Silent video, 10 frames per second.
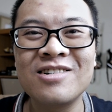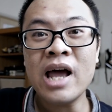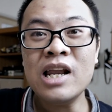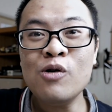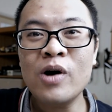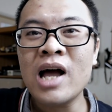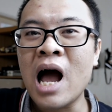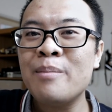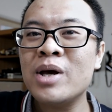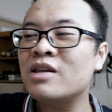Anyway,
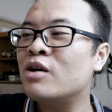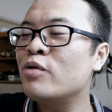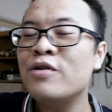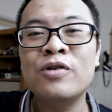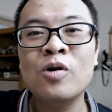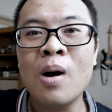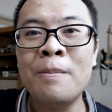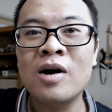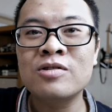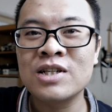I made a review
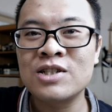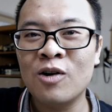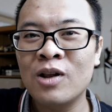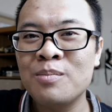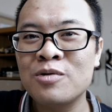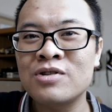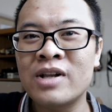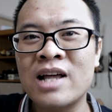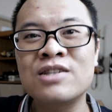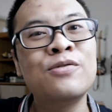about this
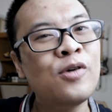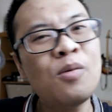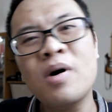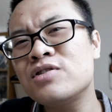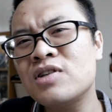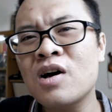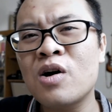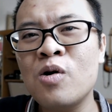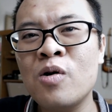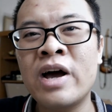Olympus lens few months
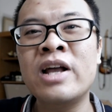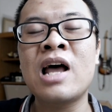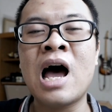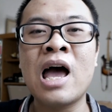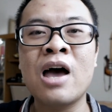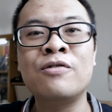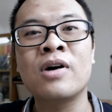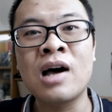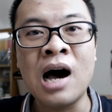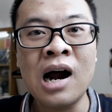ago, and I have
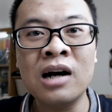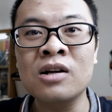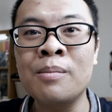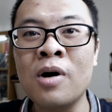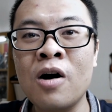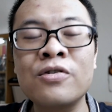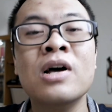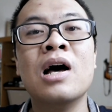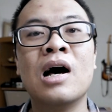a card above